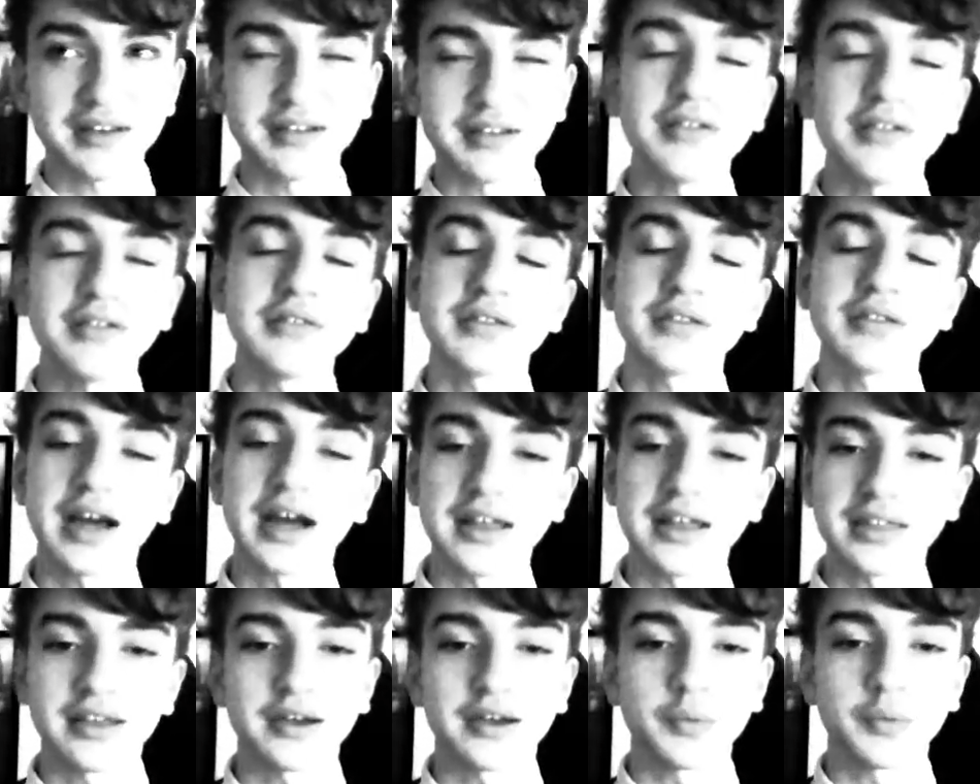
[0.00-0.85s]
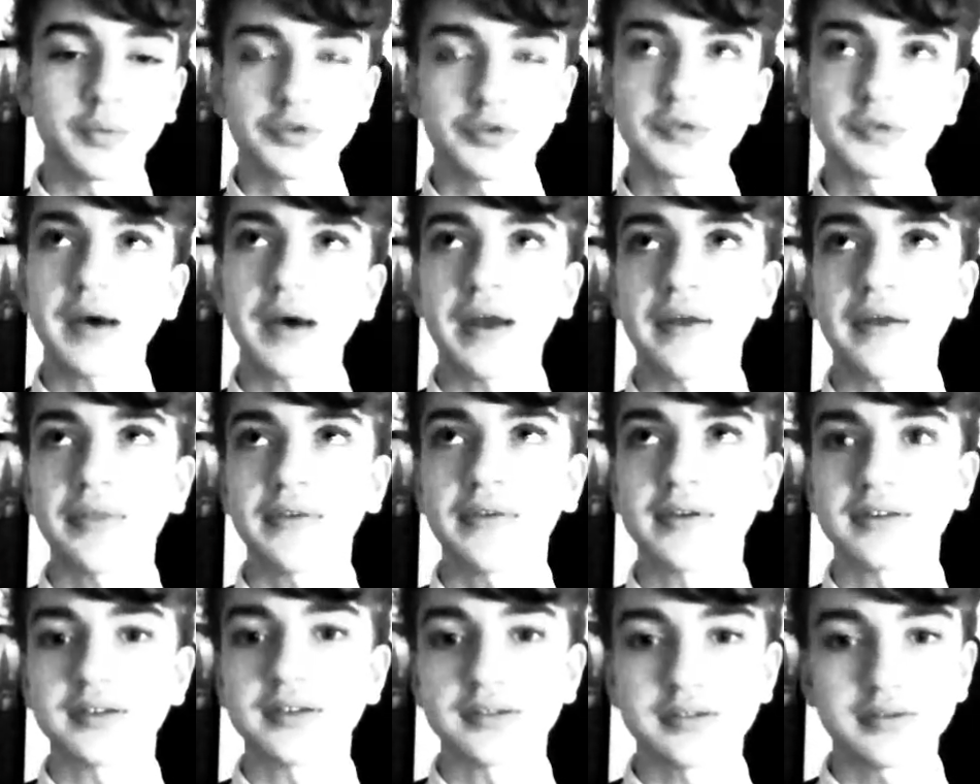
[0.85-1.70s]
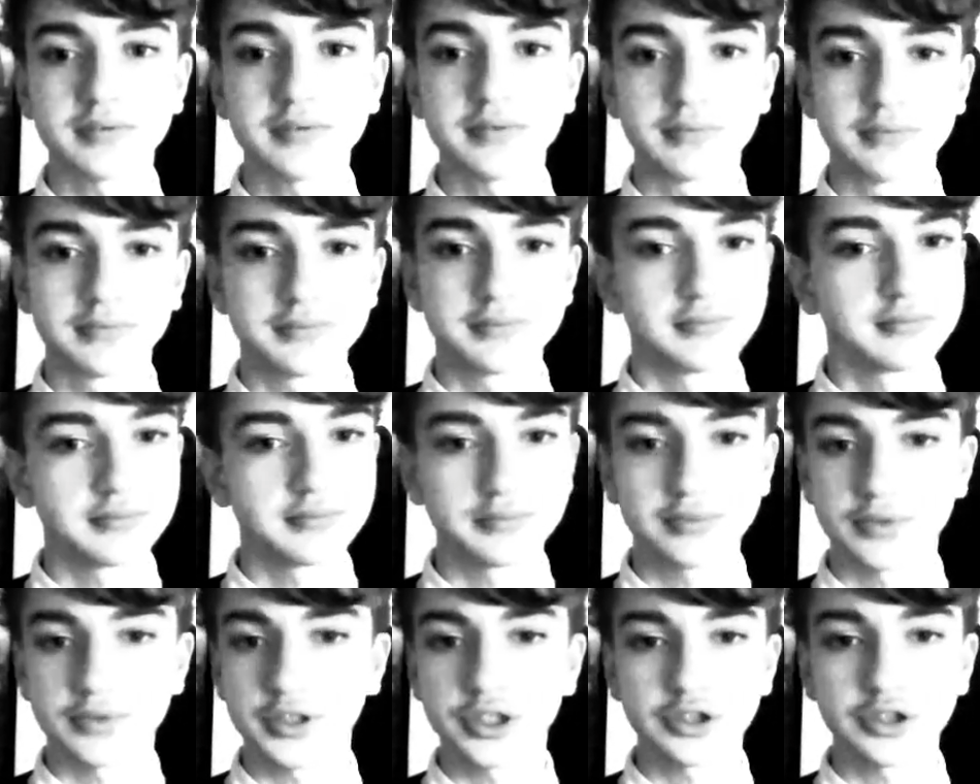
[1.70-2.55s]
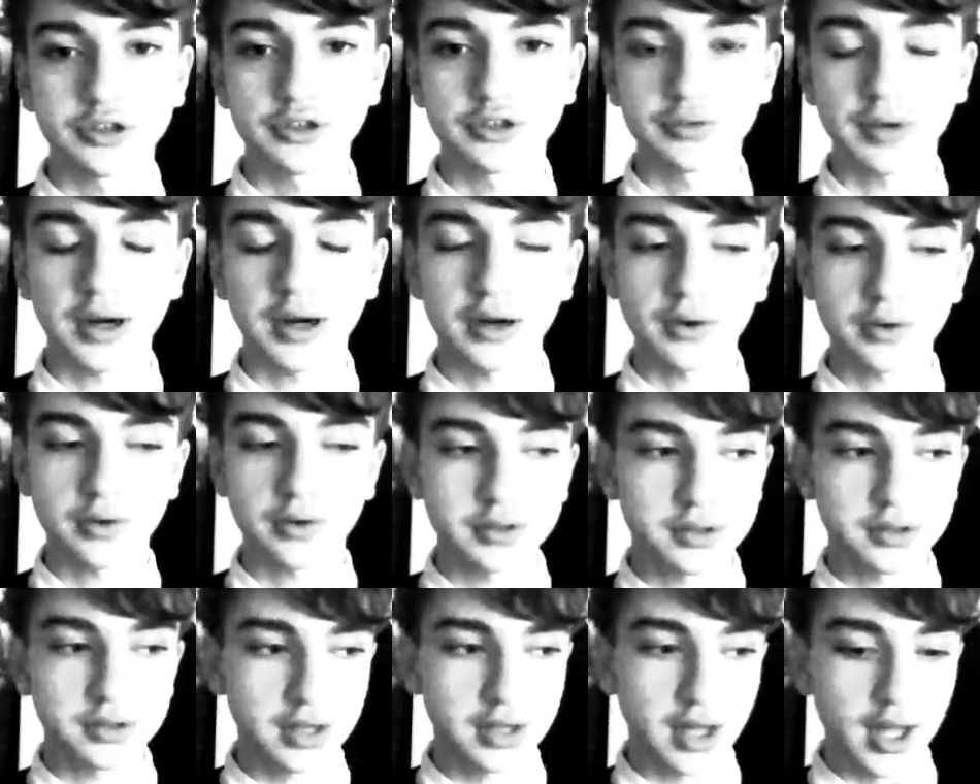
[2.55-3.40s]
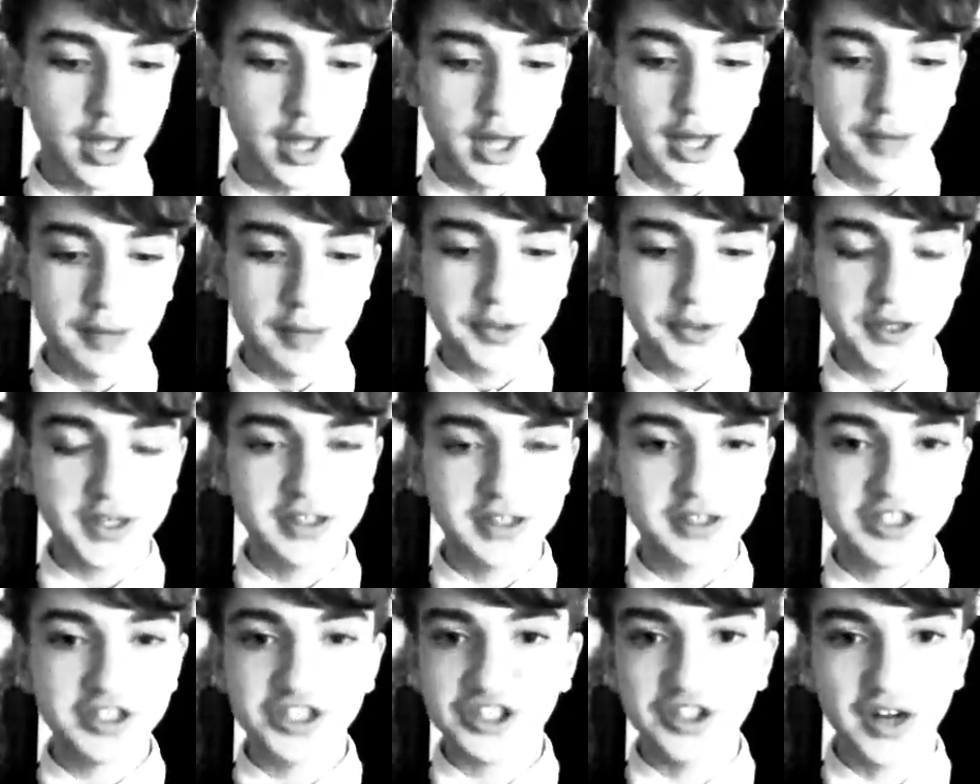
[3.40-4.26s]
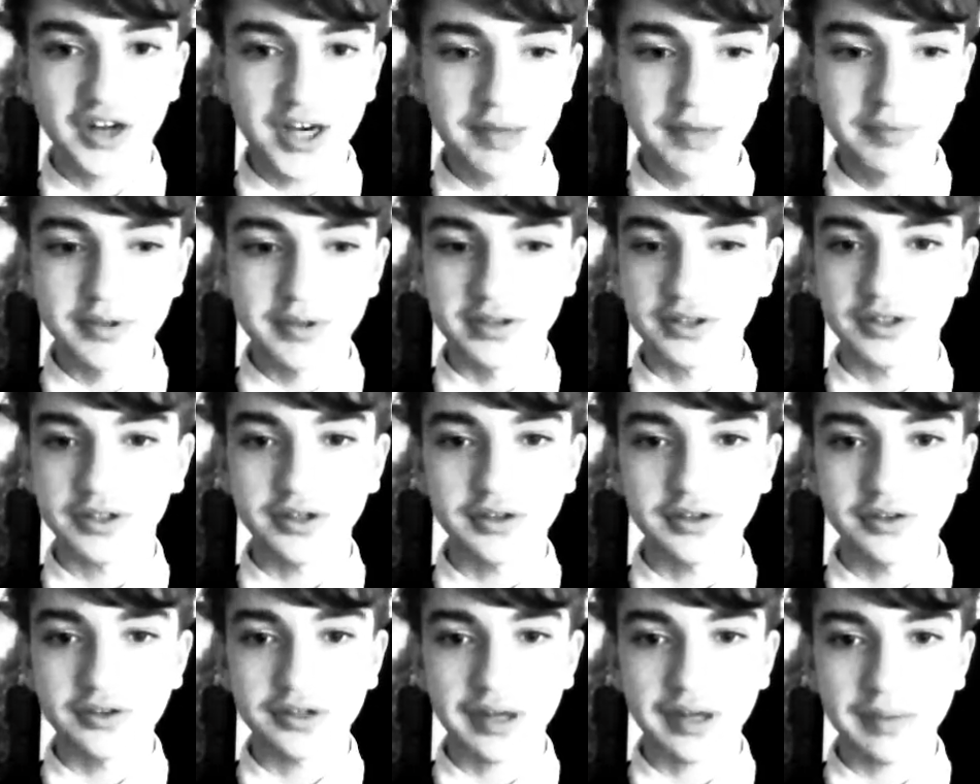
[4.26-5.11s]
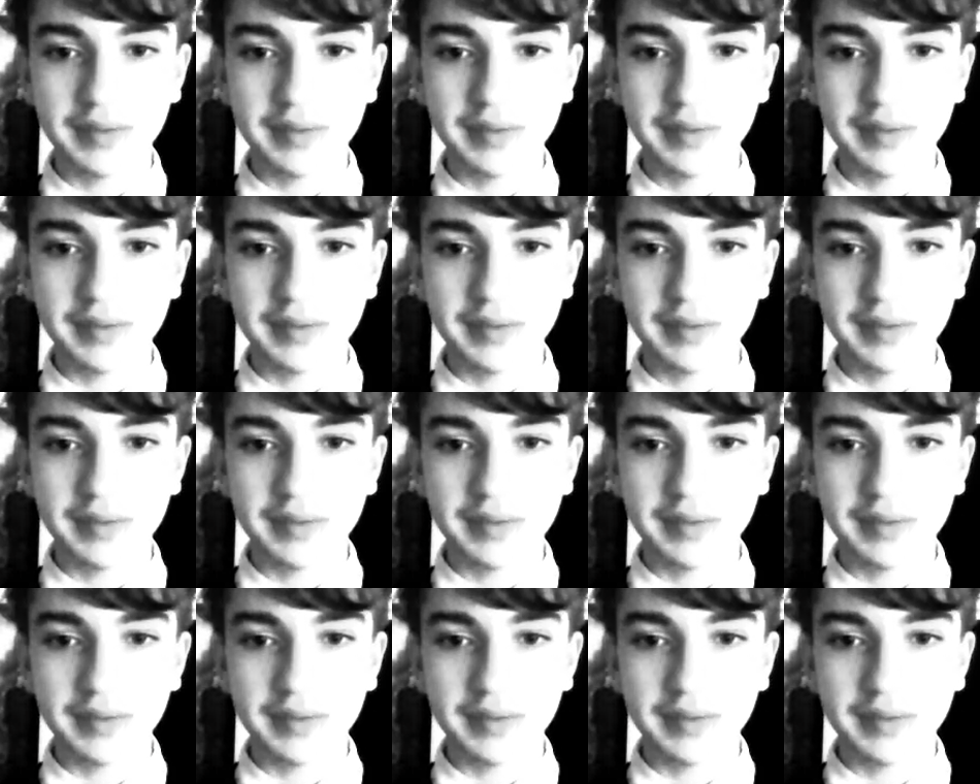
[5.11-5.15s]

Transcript: Not that I think it will do better than his huge records, but it's incredible news.